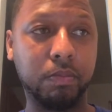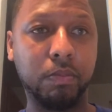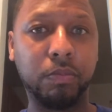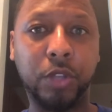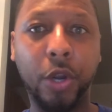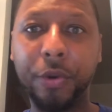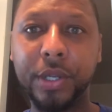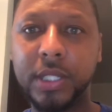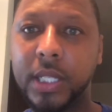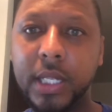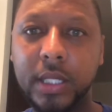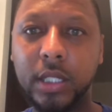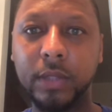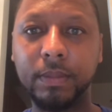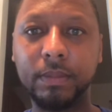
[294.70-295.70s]
during the
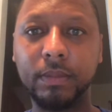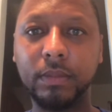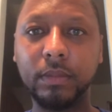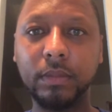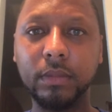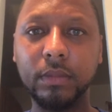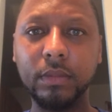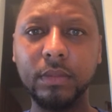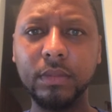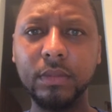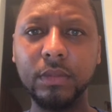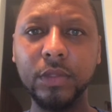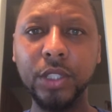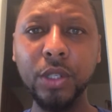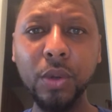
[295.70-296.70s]
season.
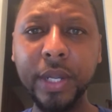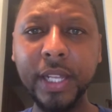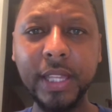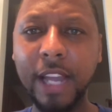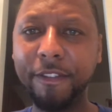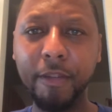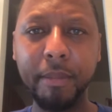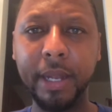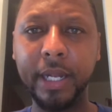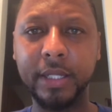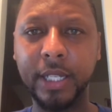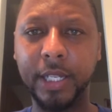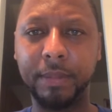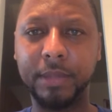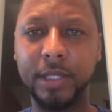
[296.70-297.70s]
You don't get that from many
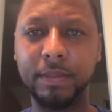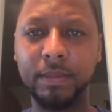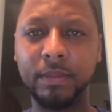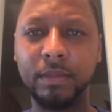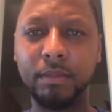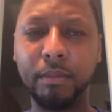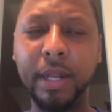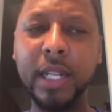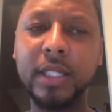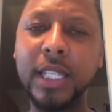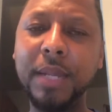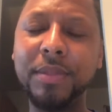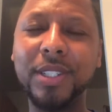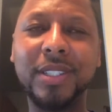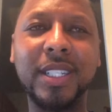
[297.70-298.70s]
teams. Many
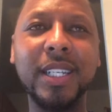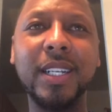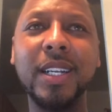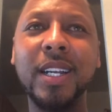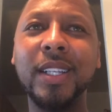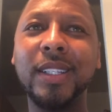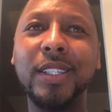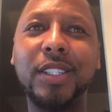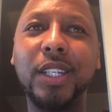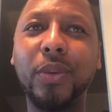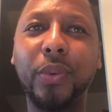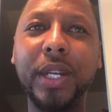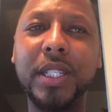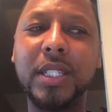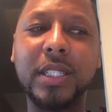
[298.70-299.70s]
teams you see the
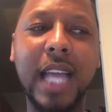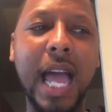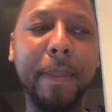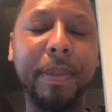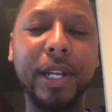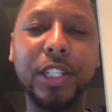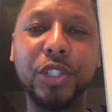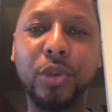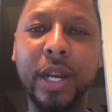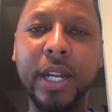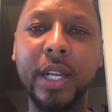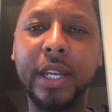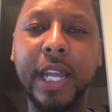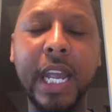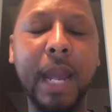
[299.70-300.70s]
releases happen in
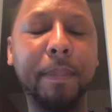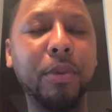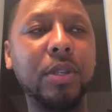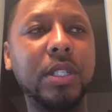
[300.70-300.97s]
training camp.